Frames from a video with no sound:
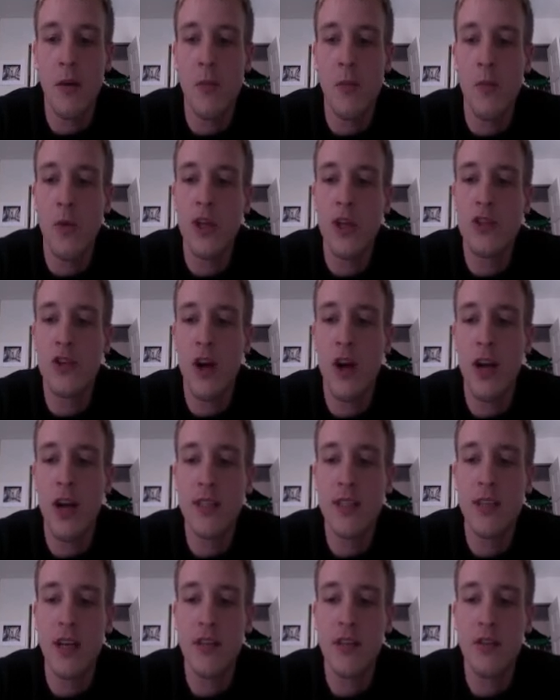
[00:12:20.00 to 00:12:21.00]
We try to
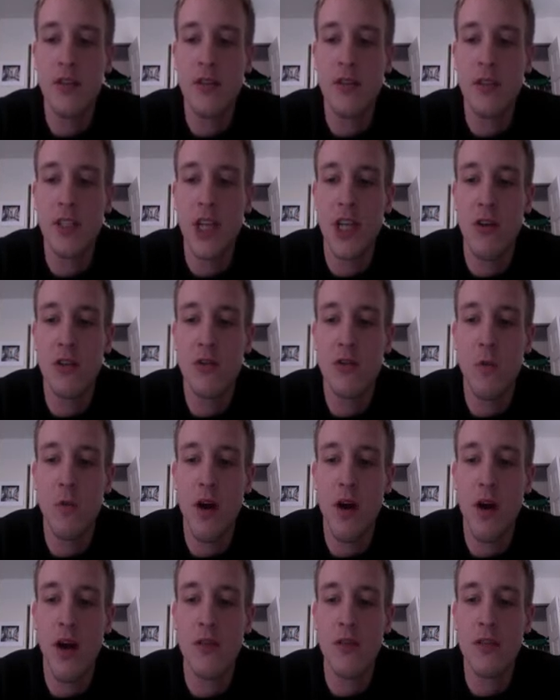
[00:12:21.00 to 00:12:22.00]
schedule the challenge
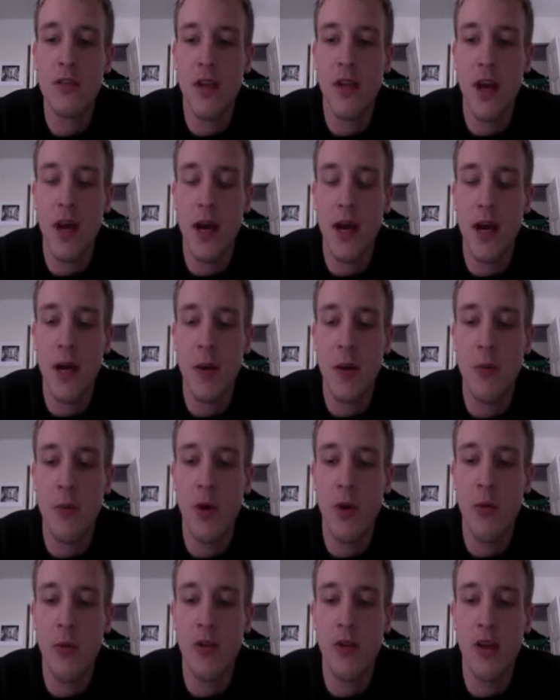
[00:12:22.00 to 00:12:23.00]
workouts.
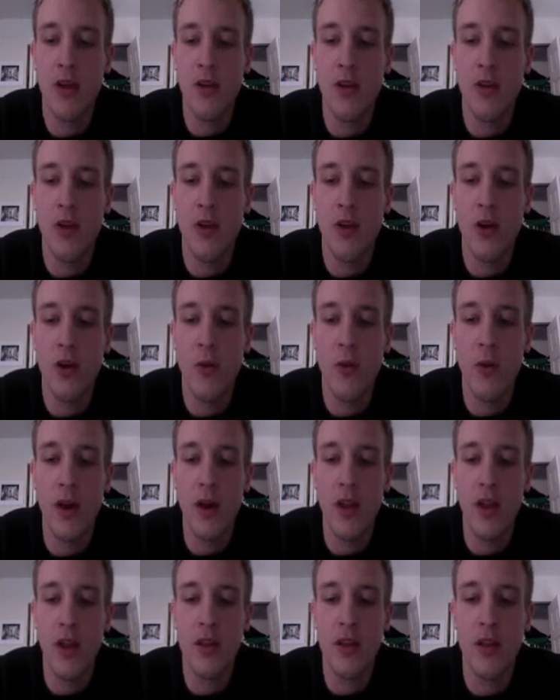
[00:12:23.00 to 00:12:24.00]
We will let you know by
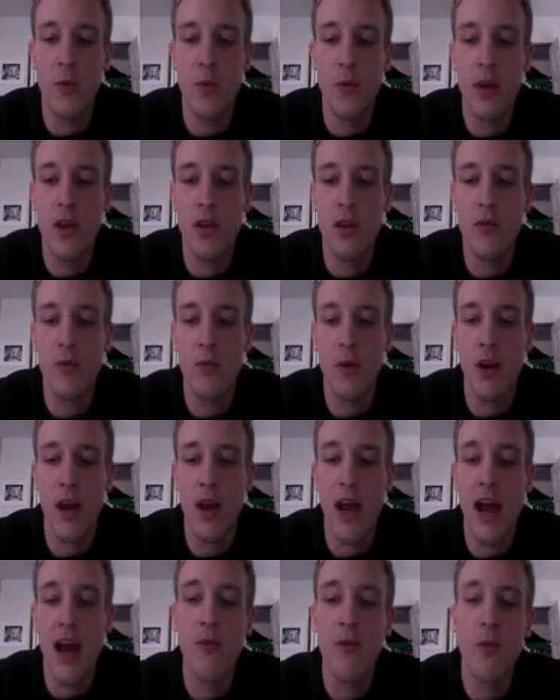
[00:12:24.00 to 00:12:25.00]
the end of the week if we're going to
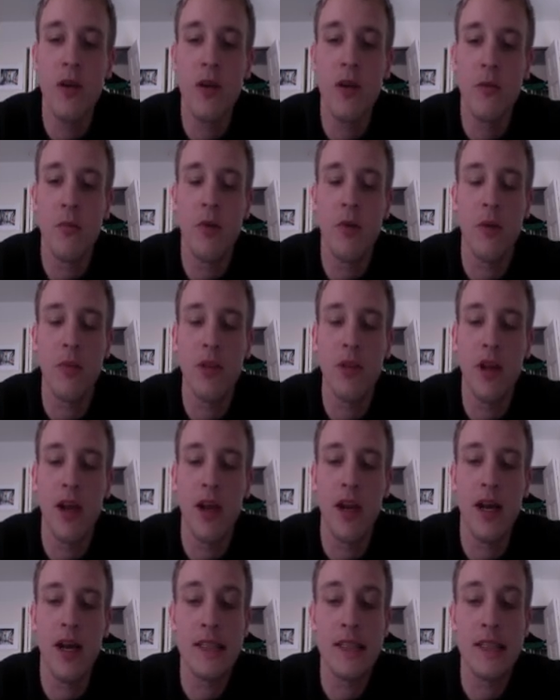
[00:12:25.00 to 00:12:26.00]
have one, but
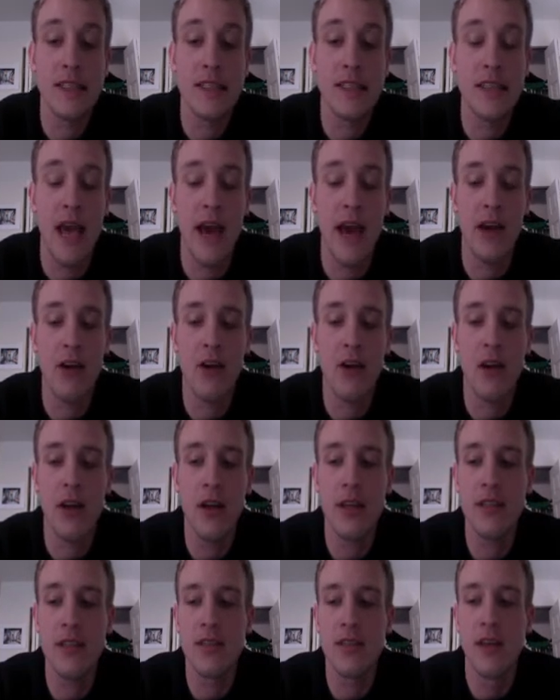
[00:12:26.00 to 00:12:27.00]
plan on
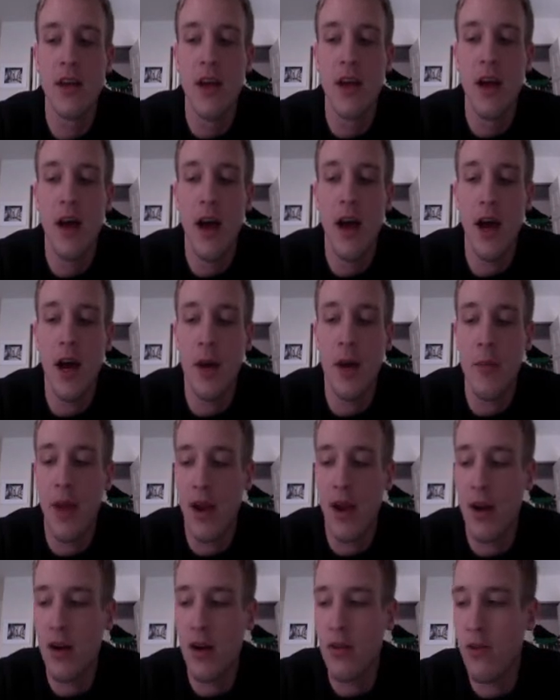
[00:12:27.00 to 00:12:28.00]
Saturdays.
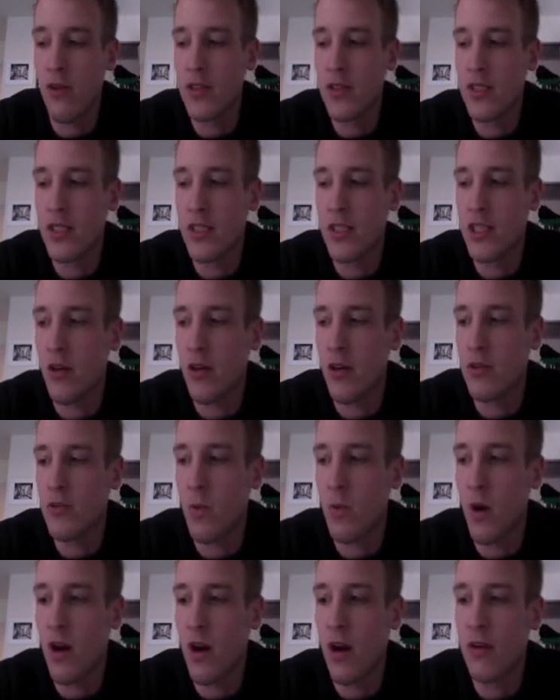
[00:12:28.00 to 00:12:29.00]
Aaron runs the challenge
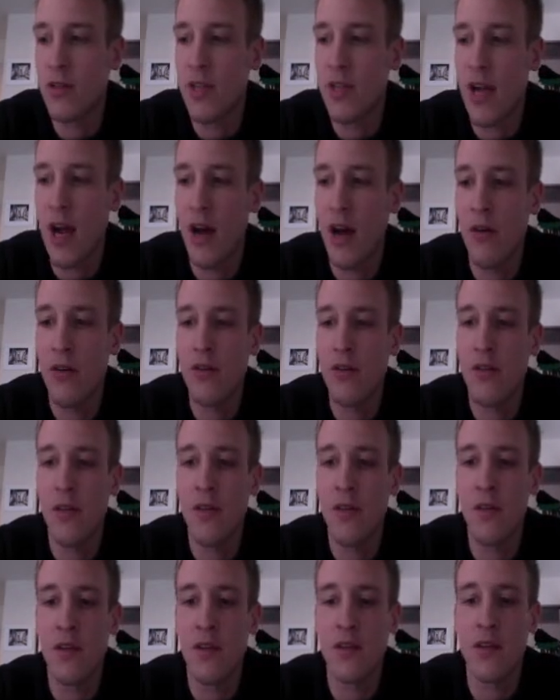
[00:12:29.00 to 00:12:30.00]
workouts in Holland,
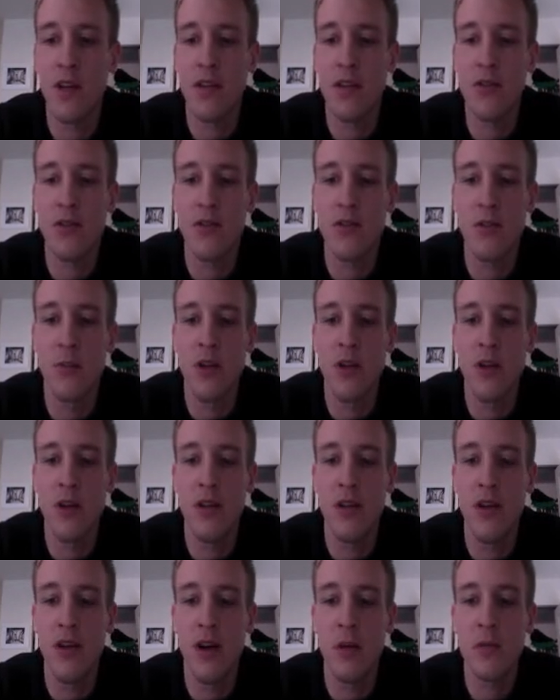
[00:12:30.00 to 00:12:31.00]
and the schedule is
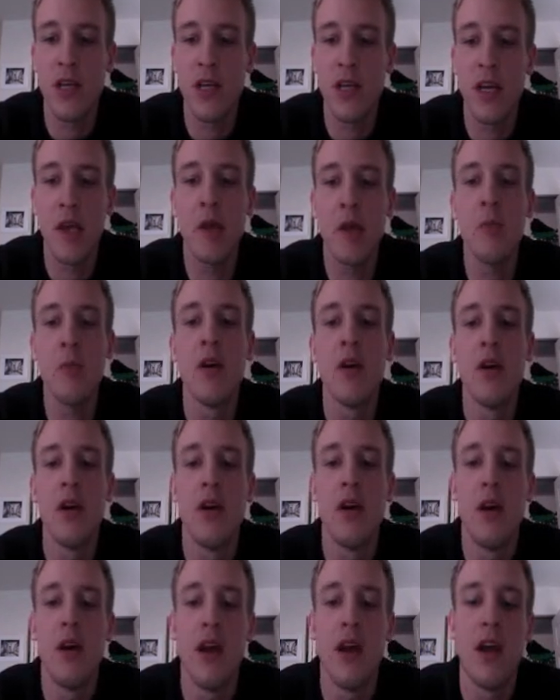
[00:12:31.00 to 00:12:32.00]
completely up to him,
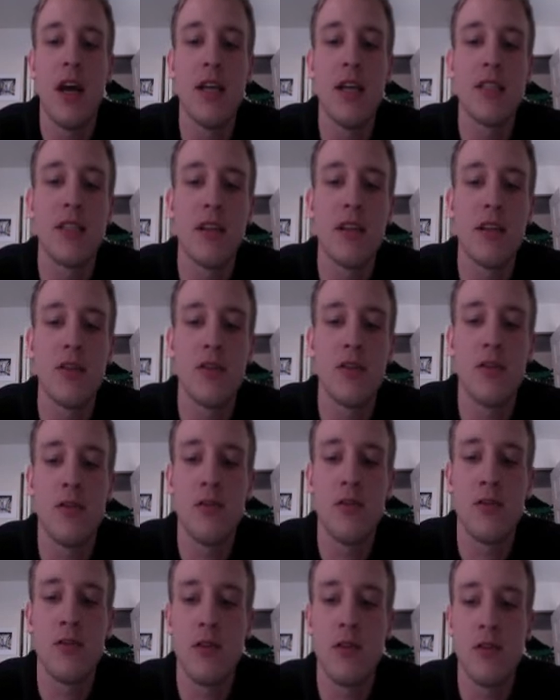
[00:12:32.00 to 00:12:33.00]
and I
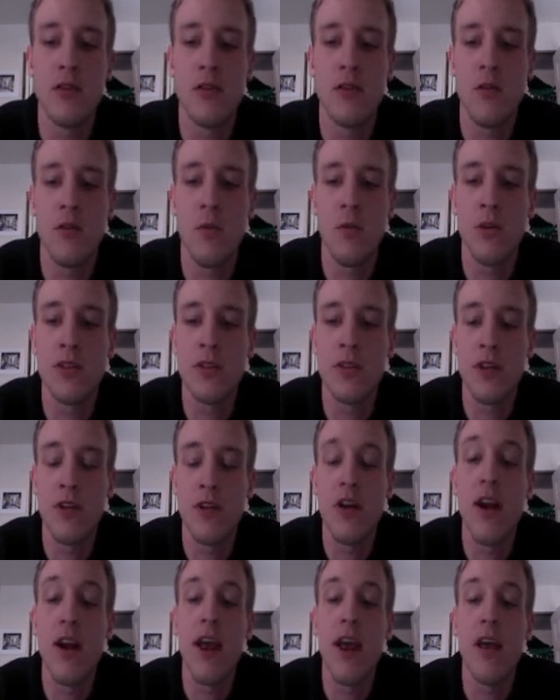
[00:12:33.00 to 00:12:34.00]
schedule the ones in
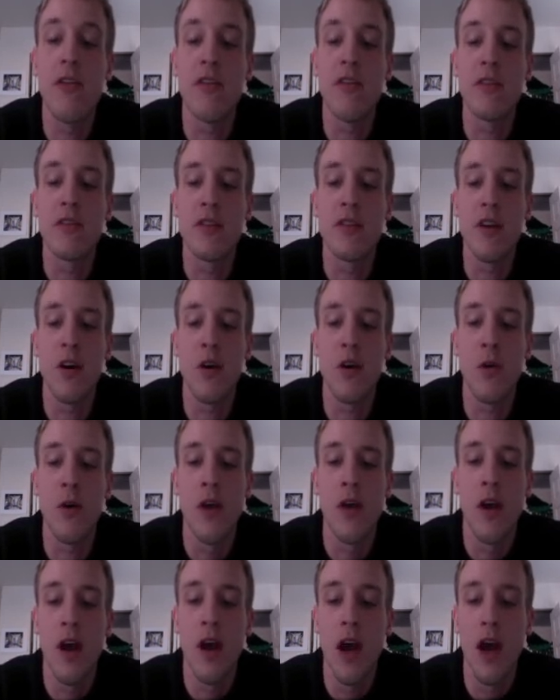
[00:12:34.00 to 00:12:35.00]
Grand Haven. So
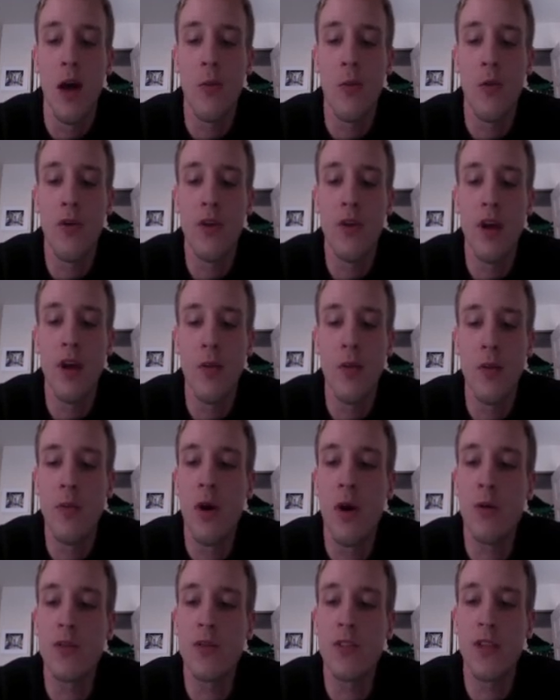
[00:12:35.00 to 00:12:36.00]
we'll keep you
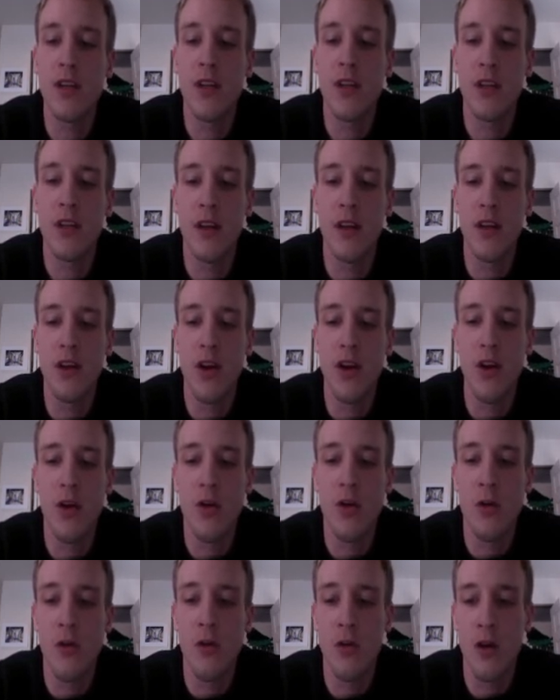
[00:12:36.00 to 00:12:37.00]
posted and let you
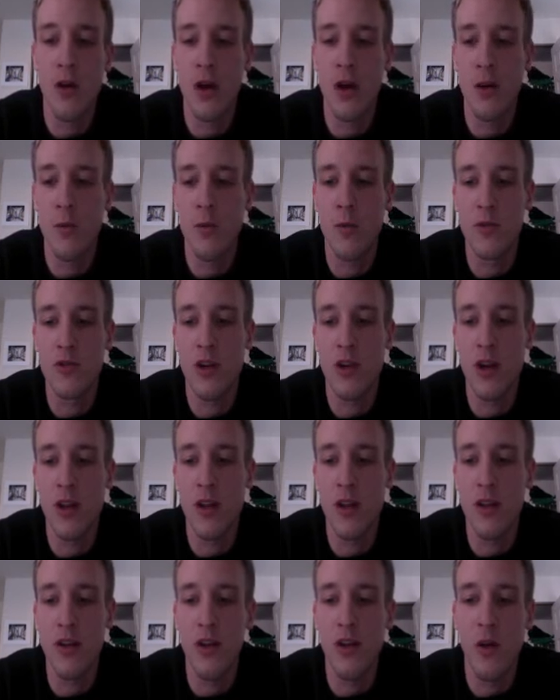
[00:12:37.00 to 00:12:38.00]
know. We'll try to
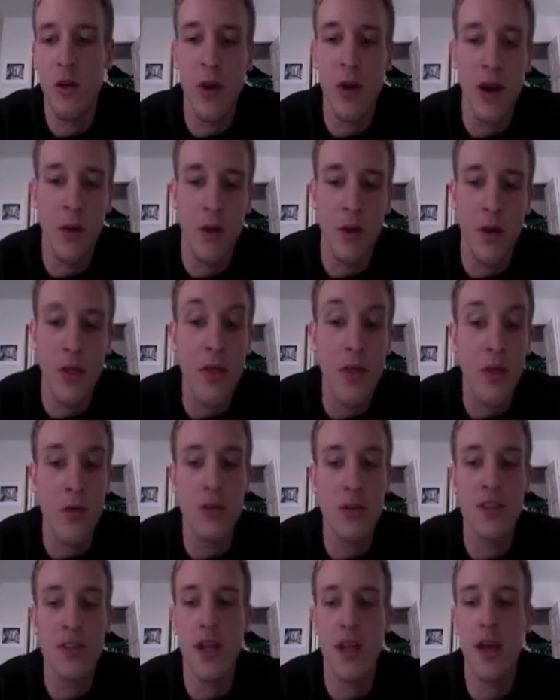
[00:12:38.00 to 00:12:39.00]
let you know by about
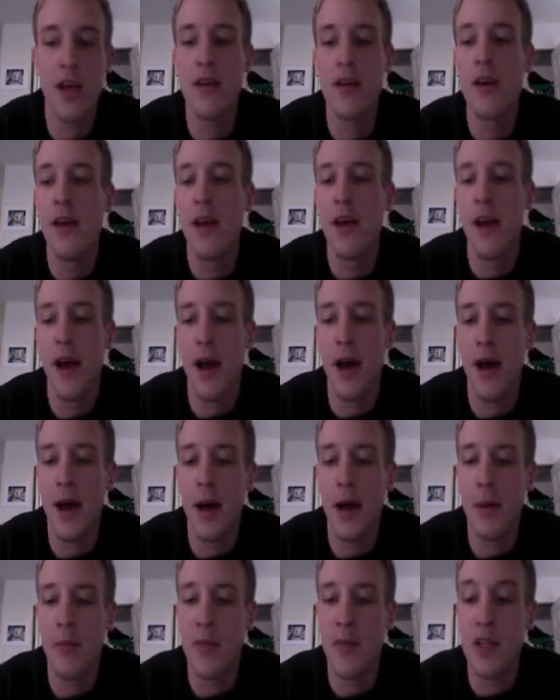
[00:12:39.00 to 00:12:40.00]
Thursday.
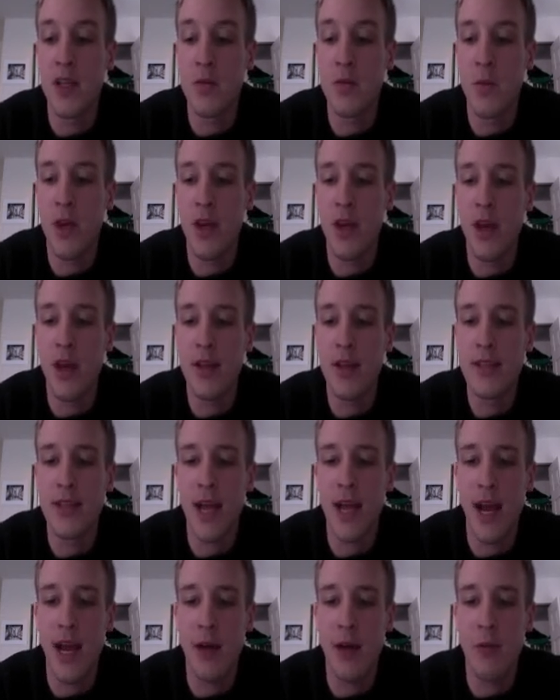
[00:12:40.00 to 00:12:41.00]
This weekend,
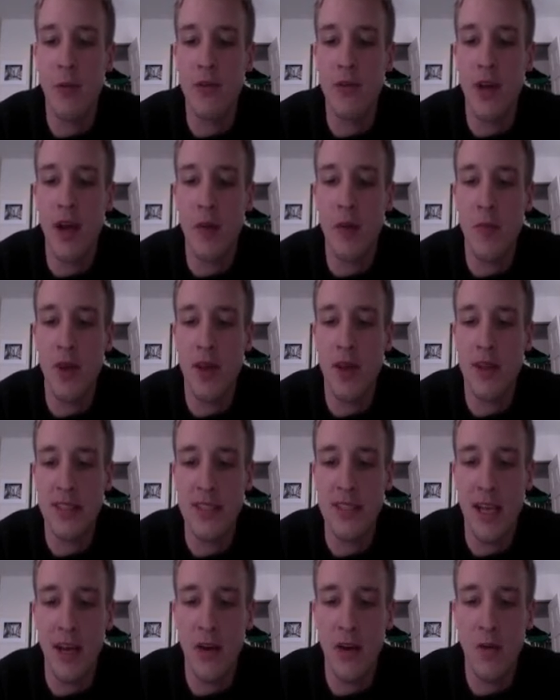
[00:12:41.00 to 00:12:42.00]
I will not be in
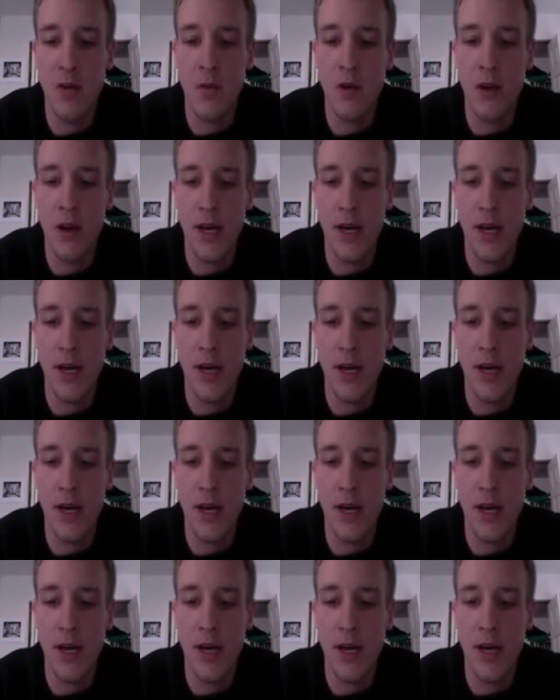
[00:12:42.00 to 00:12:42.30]
town.